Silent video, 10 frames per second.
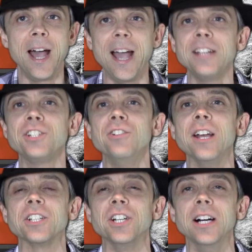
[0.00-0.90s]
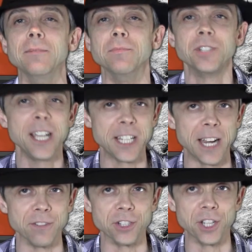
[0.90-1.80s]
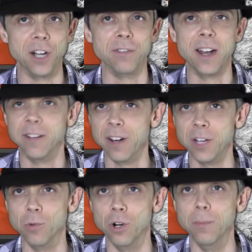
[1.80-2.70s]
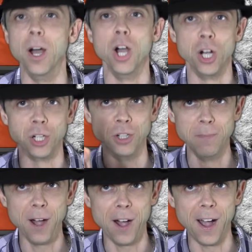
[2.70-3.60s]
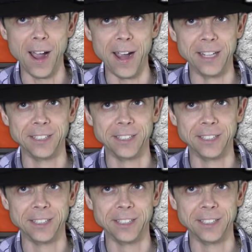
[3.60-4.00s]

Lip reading: Until next time, take care of yourself and a very warm goodbye.